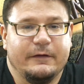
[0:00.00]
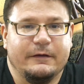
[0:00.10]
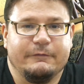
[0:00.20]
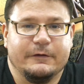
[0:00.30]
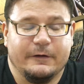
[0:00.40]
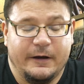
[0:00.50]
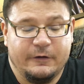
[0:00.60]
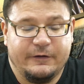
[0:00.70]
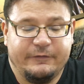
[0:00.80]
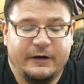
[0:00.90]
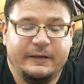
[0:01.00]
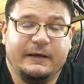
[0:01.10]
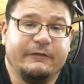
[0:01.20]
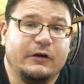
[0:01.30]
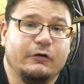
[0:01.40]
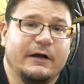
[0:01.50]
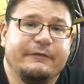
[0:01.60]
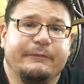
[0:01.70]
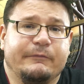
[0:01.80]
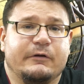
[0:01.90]
if you're interested in any of these and you don't
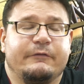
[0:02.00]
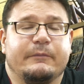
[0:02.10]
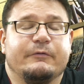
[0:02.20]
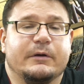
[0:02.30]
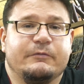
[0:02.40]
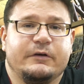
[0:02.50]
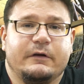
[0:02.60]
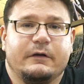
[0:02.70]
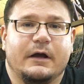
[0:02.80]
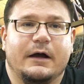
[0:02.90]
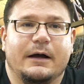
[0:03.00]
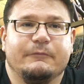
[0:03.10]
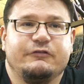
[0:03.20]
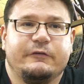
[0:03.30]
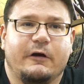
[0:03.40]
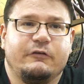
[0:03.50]
have a subscription, um,